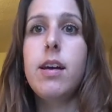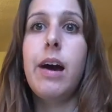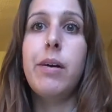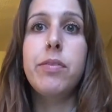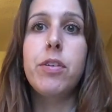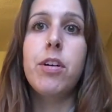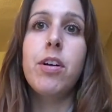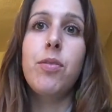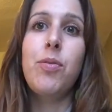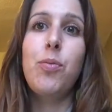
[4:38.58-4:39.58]

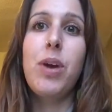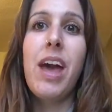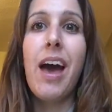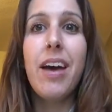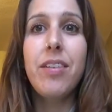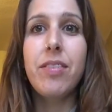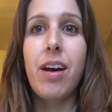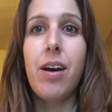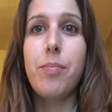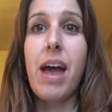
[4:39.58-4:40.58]
However, we have
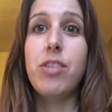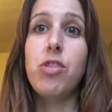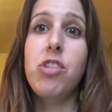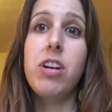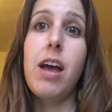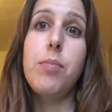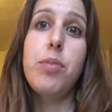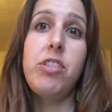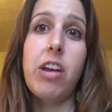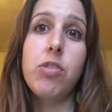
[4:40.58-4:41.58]
estrogen
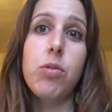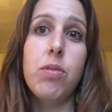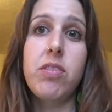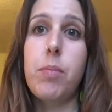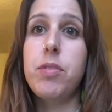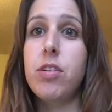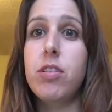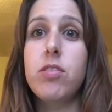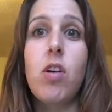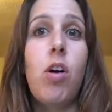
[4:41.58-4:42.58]
and progesterone
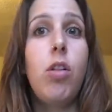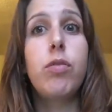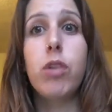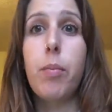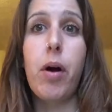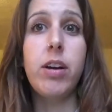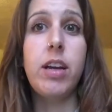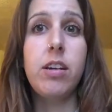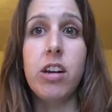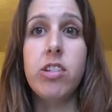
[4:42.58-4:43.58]
receptors all over our
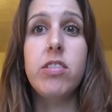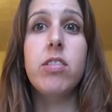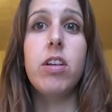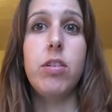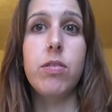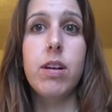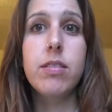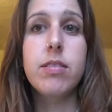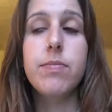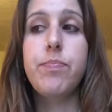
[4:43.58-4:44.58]
body, not just in our
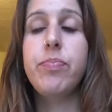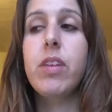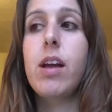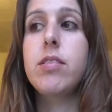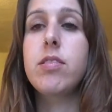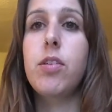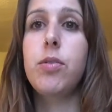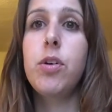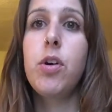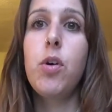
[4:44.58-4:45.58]
uterus. And
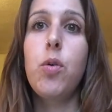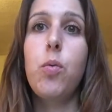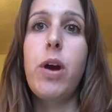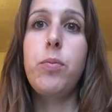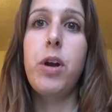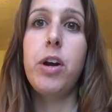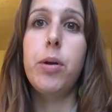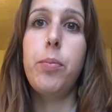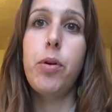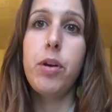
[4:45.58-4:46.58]
so when
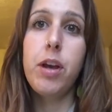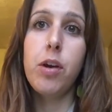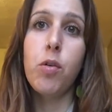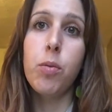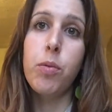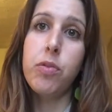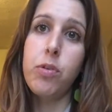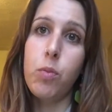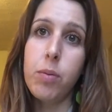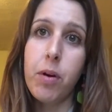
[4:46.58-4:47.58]
we're putting hormones
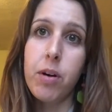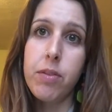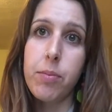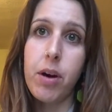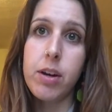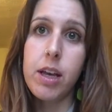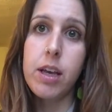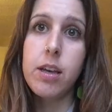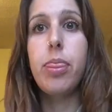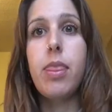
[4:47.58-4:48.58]
in one part of the
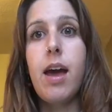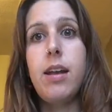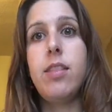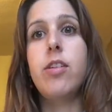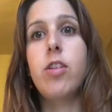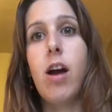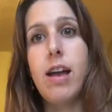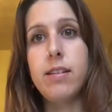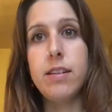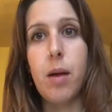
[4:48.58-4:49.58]
body and they're
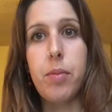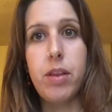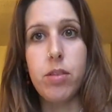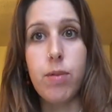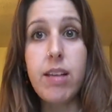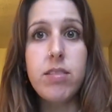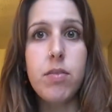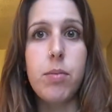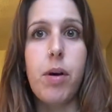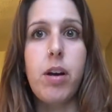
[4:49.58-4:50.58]
not ending up in the rest
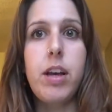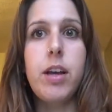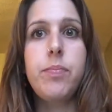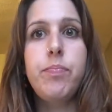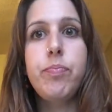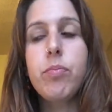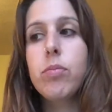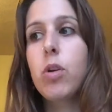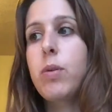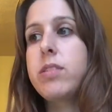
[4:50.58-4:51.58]
of the body,
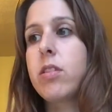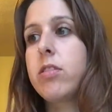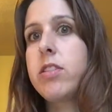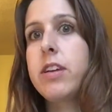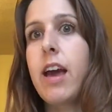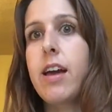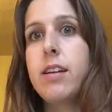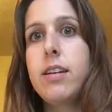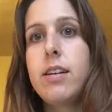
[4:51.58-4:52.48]
we start to